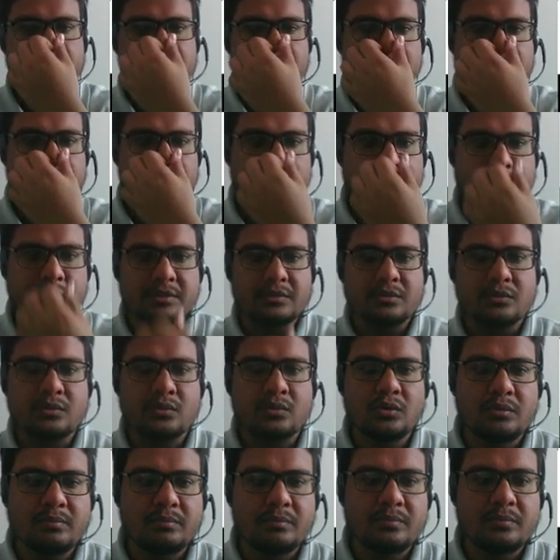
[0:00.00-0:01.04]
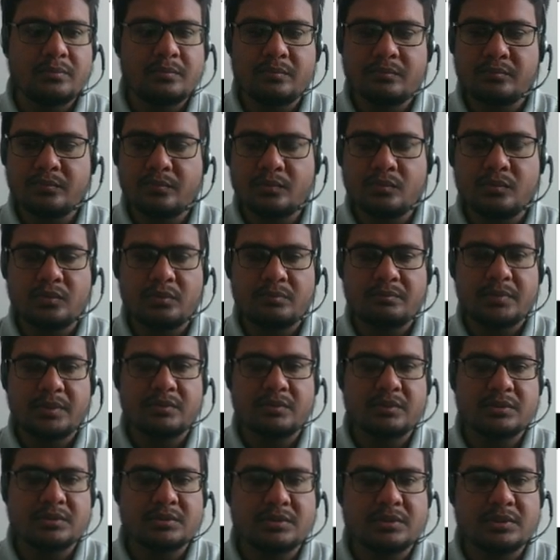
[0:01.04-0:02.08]
Sorry, whole
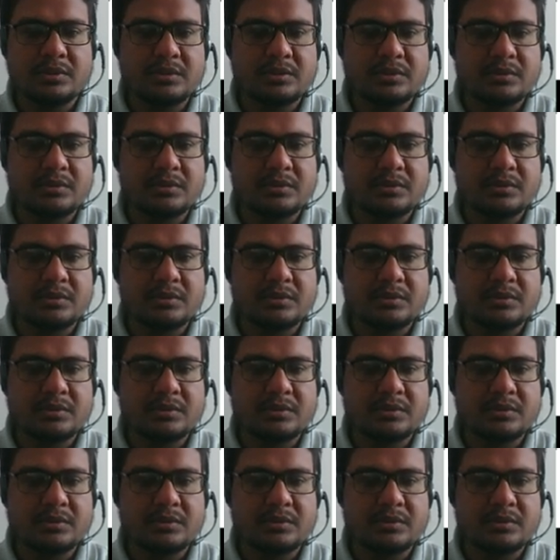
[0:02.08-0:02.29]
power is there.